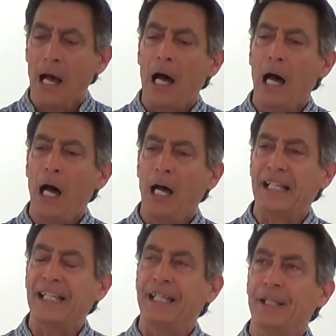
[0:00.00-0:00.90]

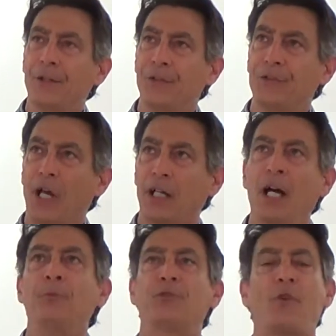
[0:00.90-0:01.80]

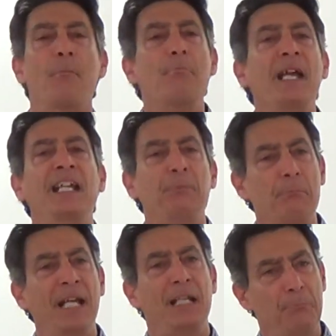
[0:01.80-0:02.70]
comes from many,
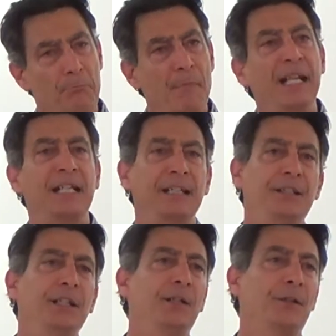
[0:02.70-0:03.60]
many, many
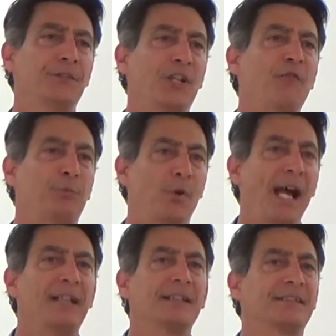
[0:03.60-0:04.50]
years of
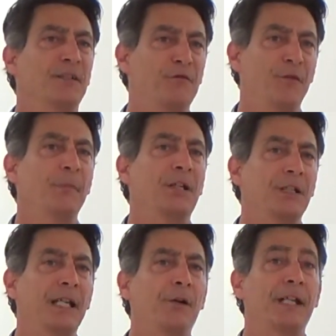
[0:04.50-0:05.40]
practice and
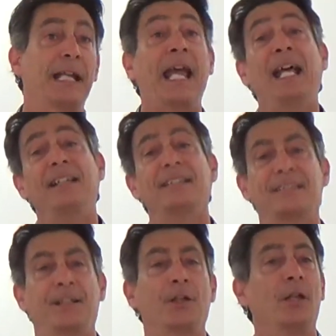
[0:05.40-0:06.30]
familiarity. And he
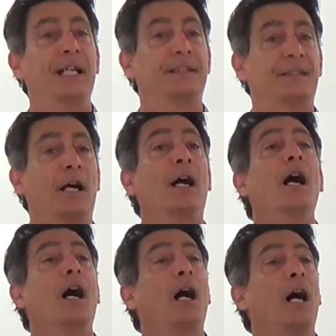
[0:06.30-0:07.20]
said the light touch,
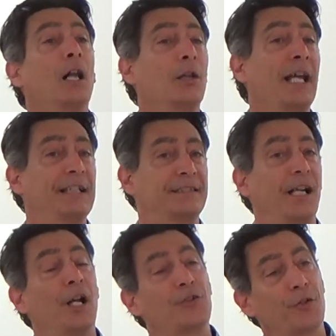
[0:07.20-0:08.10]
a light
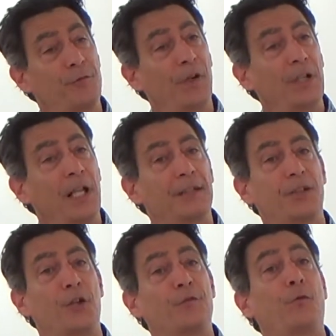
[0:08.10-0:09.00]
touch, very light
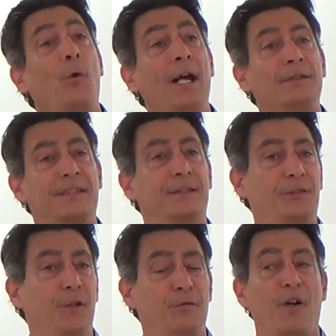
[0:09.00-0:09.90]
touch, 4 ounces
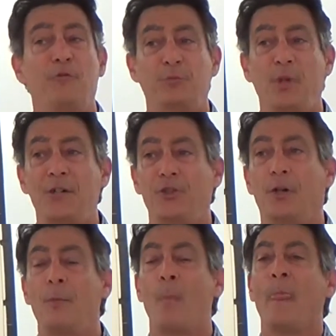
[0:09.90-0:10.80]
of
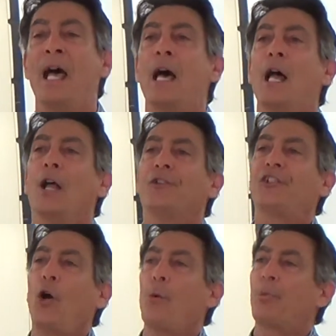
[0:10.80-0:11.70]
pressure.
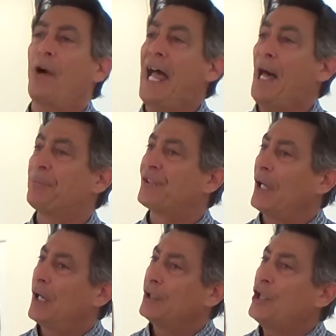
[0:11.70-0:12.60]
So perhaps
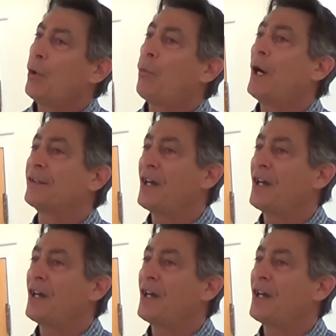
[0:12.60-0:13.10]
what